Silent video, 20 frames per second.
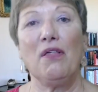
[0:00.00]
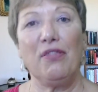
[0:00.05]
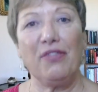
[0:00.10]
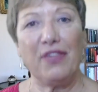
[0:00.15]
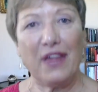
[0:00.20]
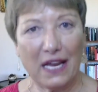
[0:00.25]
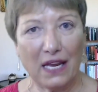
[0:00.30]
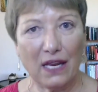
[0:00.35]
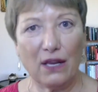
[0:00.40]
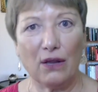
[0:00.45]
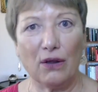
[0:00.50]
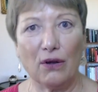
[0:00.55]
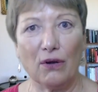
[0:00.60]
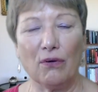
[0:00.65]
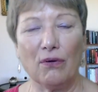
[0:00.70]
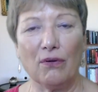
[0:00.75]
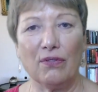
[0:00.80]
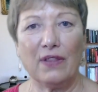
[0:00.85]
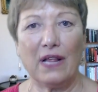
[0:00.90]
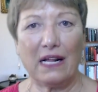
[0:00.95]
thank
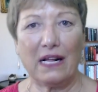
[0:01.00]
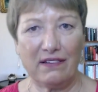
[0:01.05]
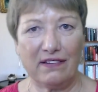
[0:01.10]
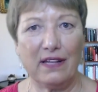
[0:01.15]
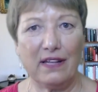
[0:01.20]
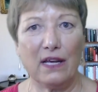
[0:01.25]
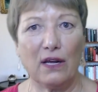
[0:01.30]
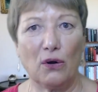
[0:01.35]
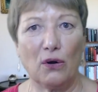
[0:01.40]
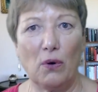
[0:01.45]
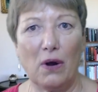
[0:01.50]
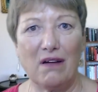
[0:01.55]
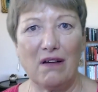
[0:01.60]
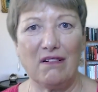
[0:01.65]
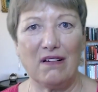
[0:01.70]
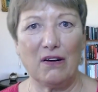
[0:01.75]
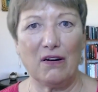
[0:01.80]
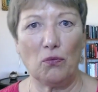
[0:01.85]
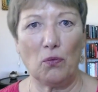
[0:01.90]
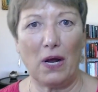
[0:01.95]
you. That's the
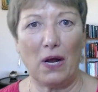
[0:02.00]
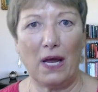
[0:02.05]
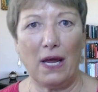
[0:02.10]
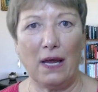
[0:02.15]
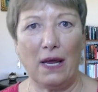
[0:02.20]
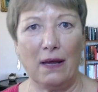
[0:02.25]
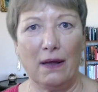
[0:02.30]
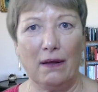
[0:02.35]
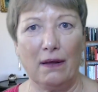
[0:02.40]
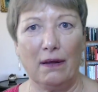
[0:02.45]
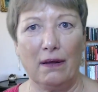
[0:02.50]
Aquarian way.